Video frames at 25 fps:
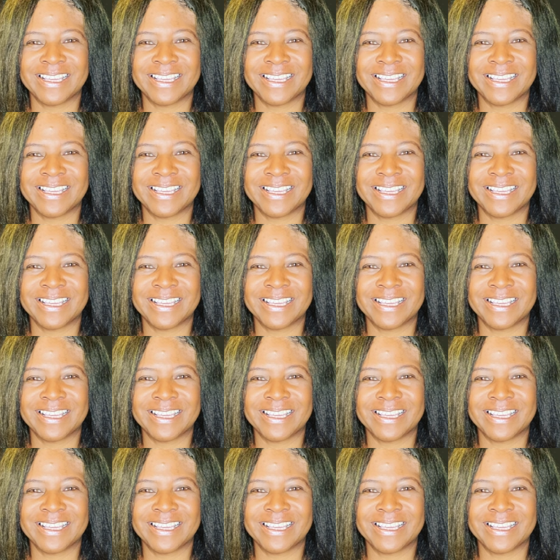
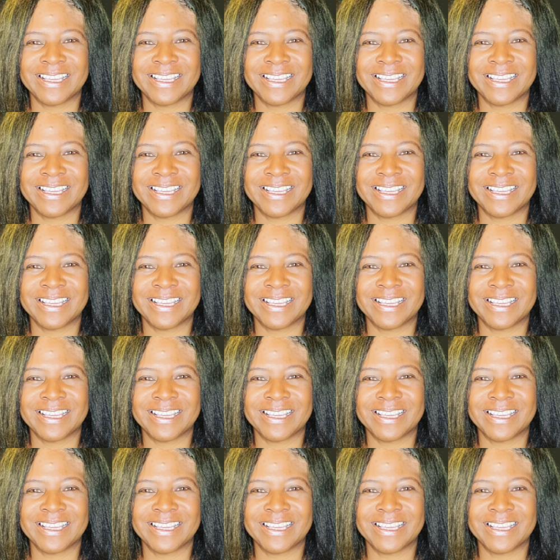
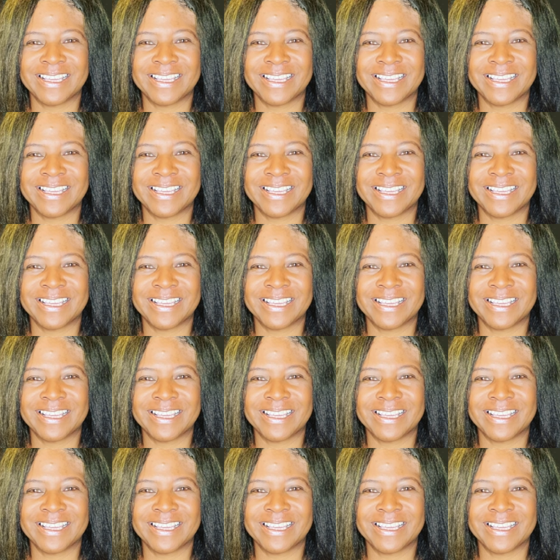
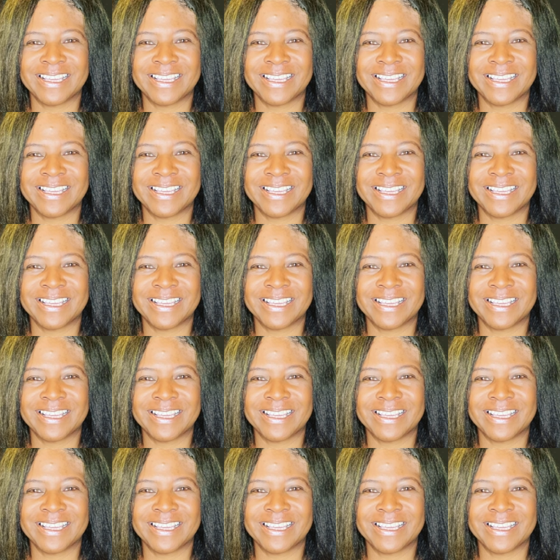
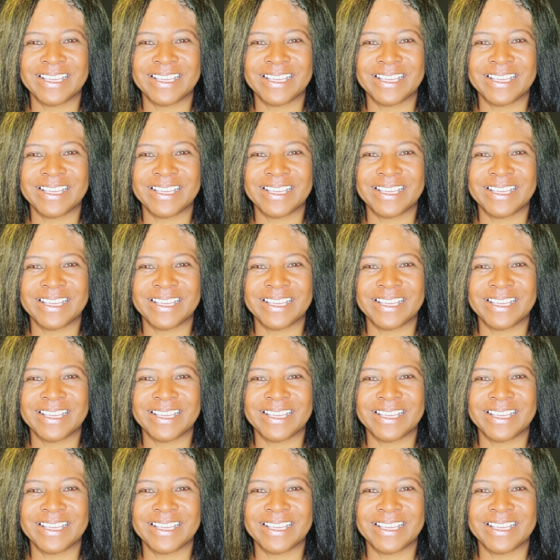
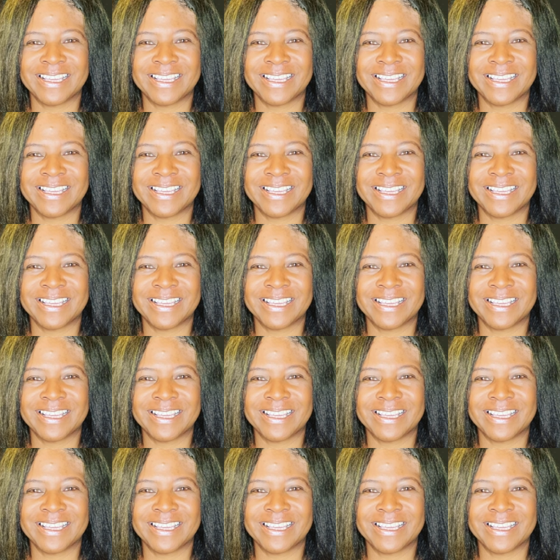
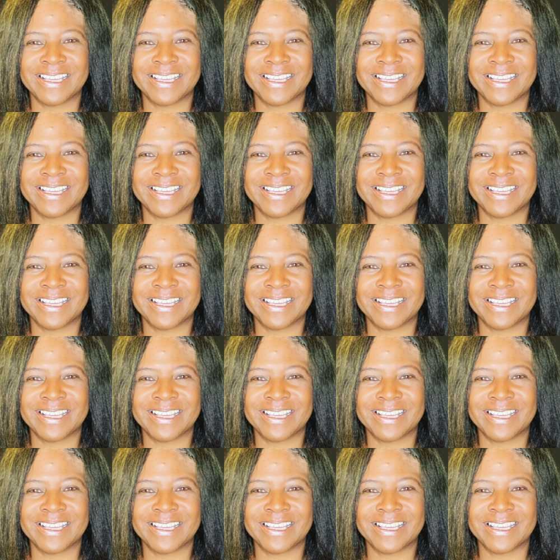
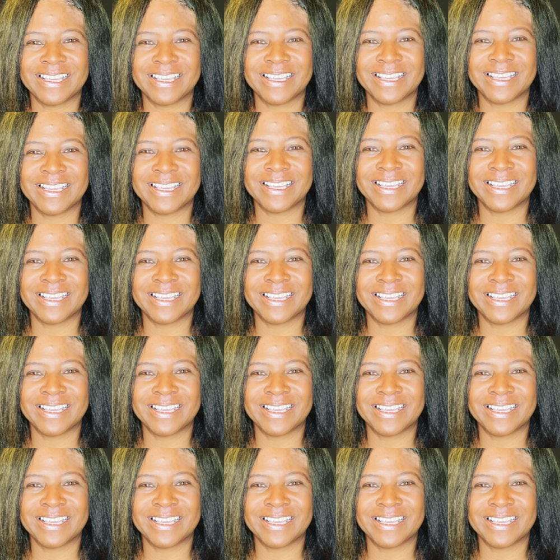[no speech]